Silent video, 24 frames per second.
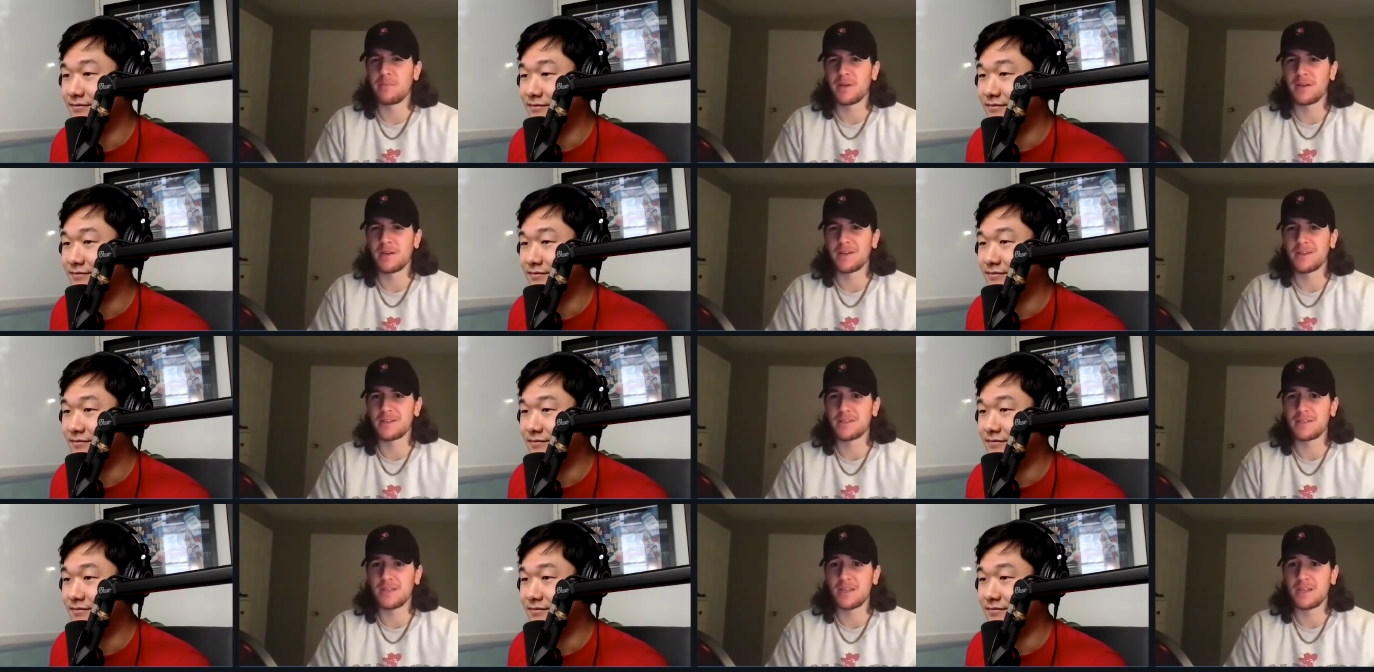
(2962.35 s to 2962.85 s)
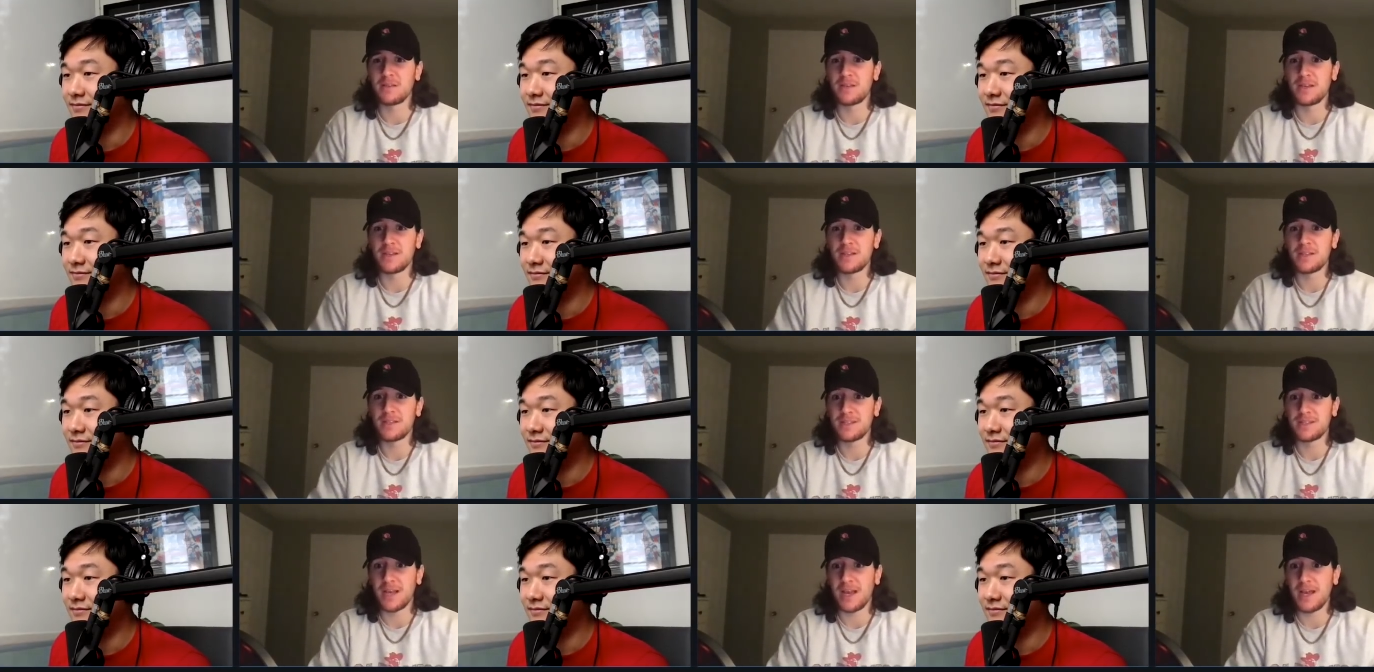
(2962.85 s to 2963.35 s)
Speaker 1: Because they
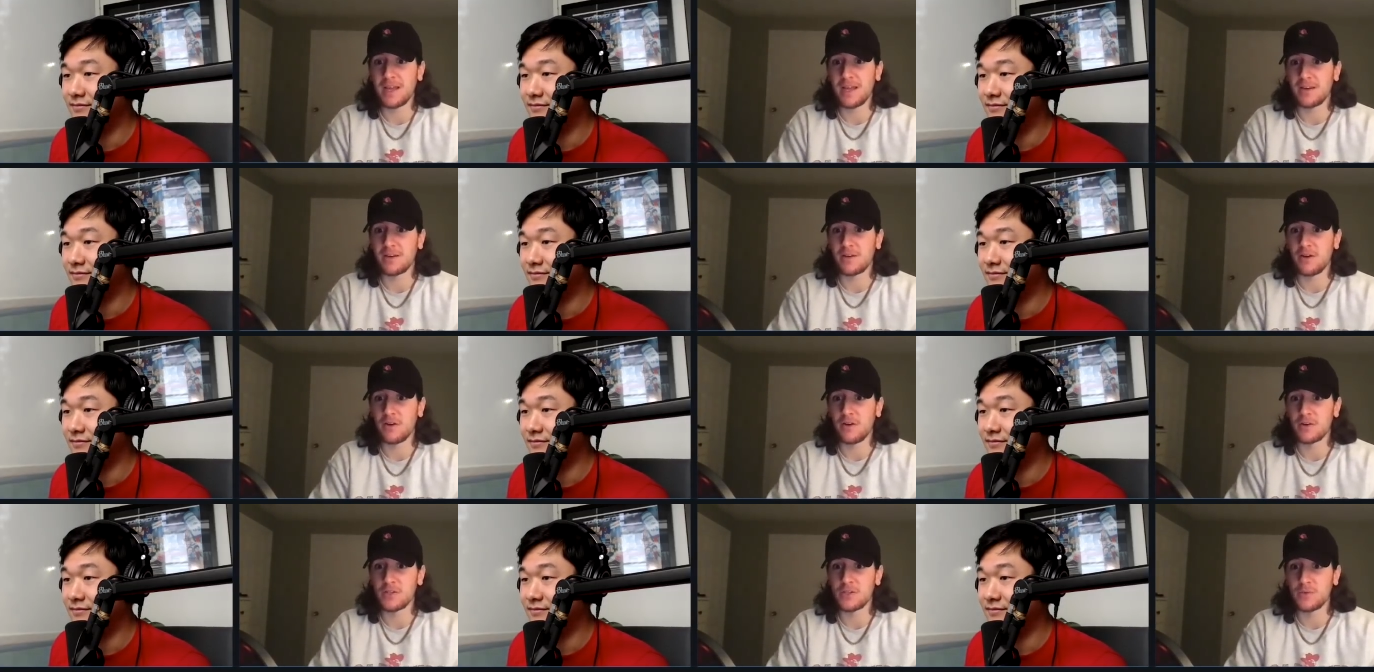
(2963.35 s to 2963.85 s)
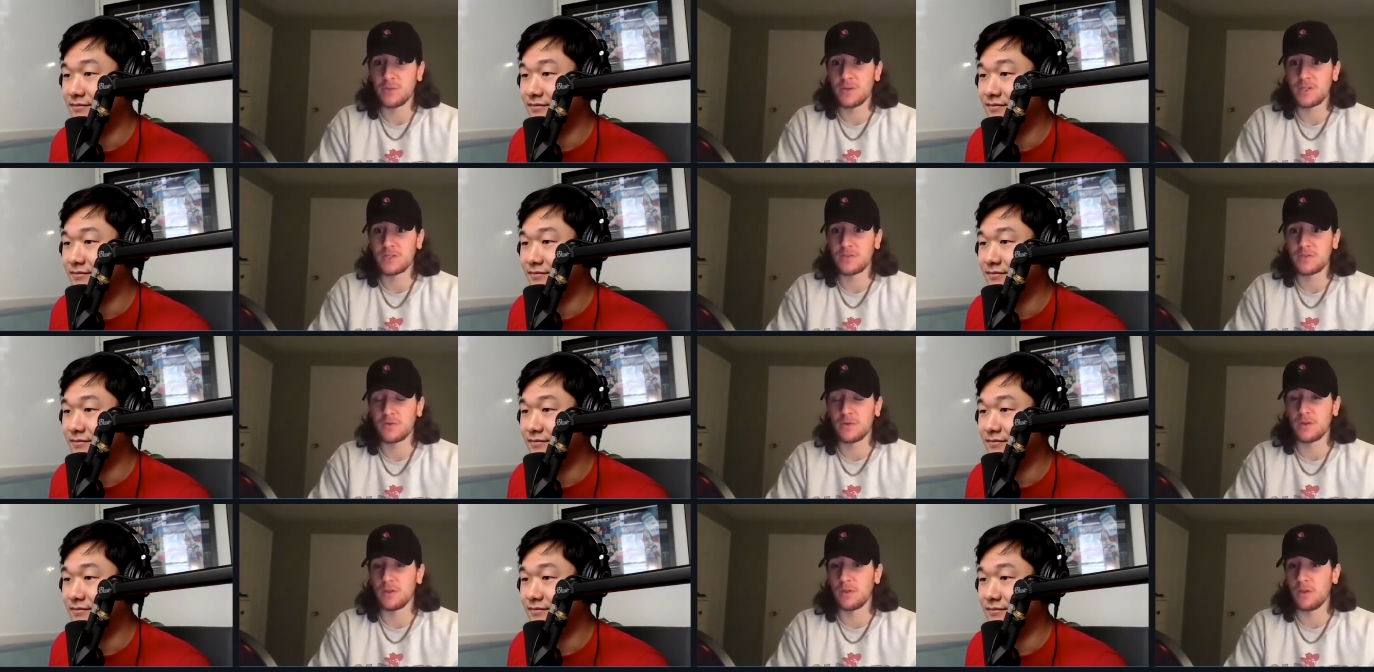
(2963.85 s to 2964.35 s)
did sign Carson
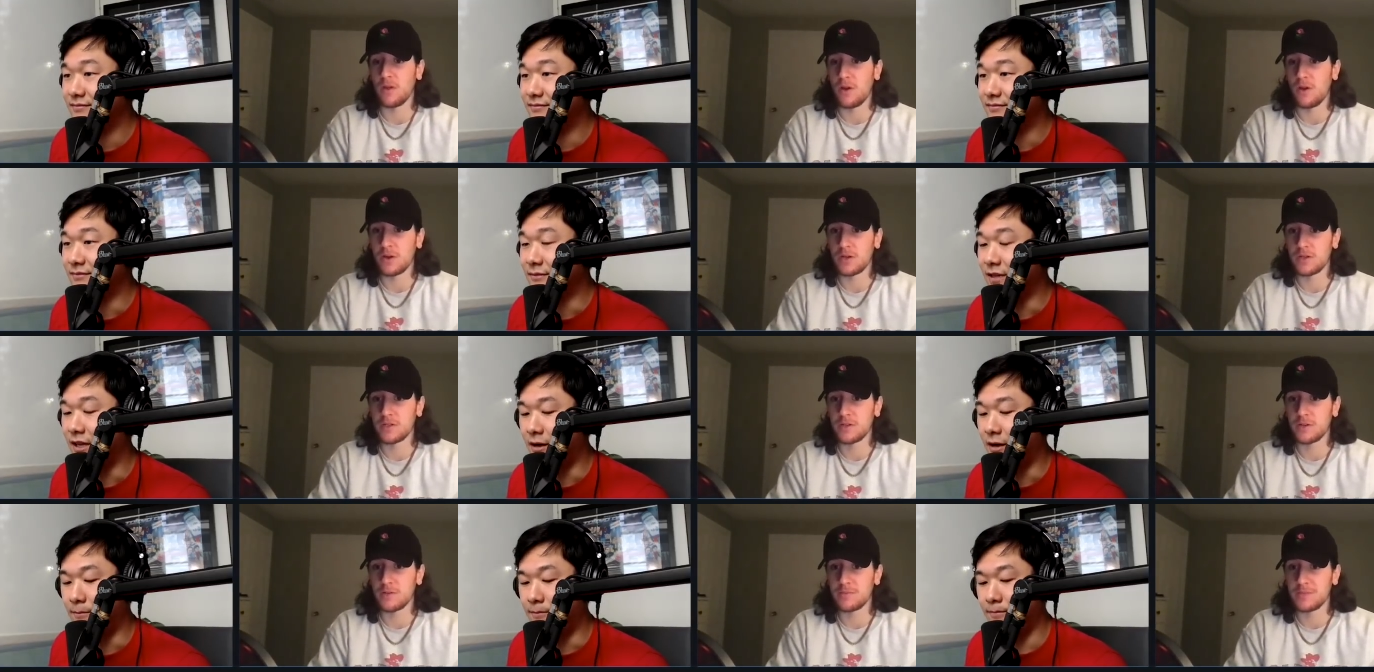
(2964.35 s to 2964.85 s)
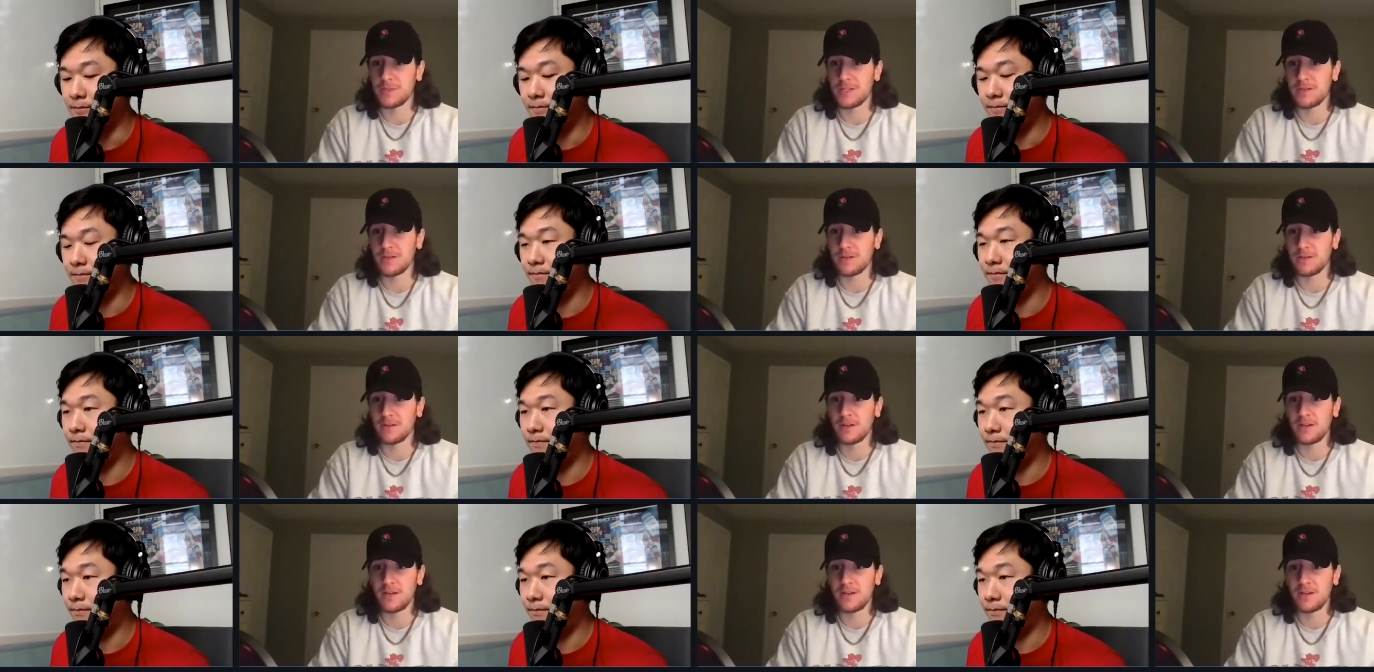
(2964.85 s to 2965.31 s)
Wentz to a long-term yeah. deal.